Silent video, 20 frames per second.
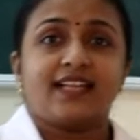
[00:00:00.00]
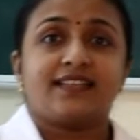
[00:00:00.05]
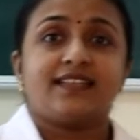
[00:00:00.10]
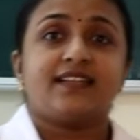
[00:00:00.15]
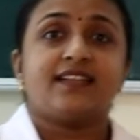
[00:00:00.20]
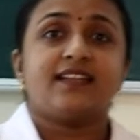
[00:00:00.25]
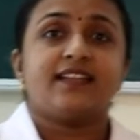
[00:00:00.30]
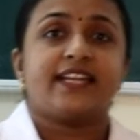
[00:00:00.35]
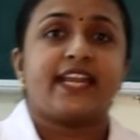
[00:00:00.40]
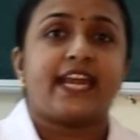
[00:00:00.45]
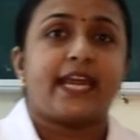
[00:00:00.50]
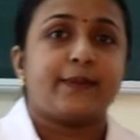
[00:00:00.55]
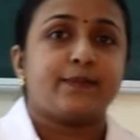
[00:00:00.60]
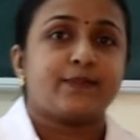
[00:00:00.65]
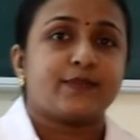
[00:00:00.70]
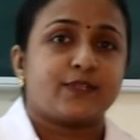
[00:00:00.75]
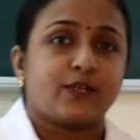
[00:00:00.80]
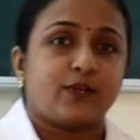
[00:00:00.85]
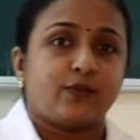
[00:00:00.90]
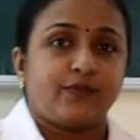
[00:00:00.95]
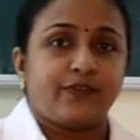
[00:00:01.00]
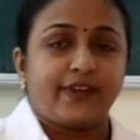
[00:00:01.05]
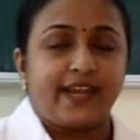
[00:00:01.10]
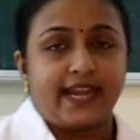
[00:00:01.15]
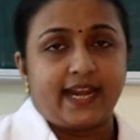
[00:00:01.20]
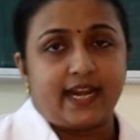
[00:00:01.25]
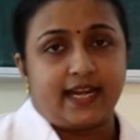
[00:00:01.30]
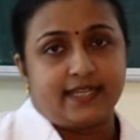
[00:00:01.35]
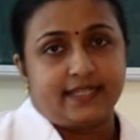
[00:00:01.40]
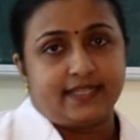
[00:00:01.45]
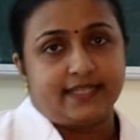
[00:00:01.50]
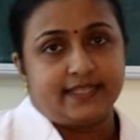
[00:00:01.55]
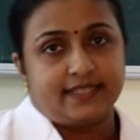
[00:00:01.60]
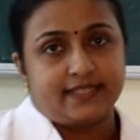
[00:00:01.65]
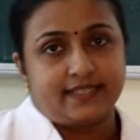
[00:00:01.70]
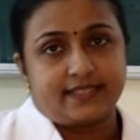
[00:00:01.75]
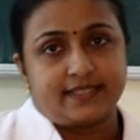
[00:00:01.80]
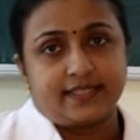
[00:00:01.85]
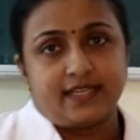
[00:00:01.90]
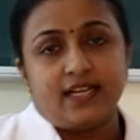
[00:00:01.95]
other names of
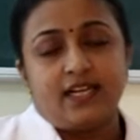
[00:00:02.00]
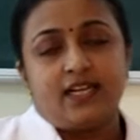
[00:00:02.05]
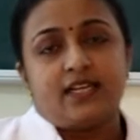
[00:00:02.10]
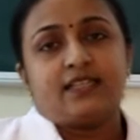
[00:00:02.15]
ARDS.